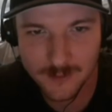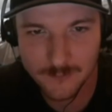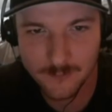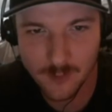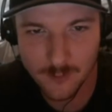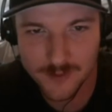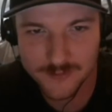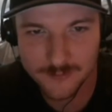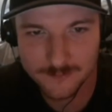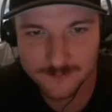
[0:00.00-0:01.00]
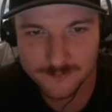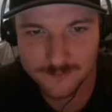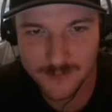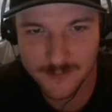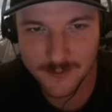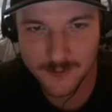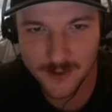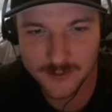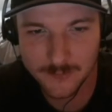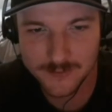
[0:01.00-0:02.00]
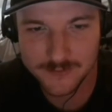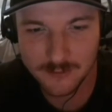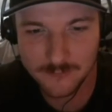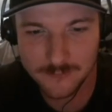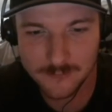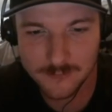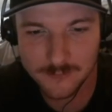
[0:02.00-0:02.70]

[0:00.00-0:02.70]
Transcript: on Mormonism, and then I thought to myself,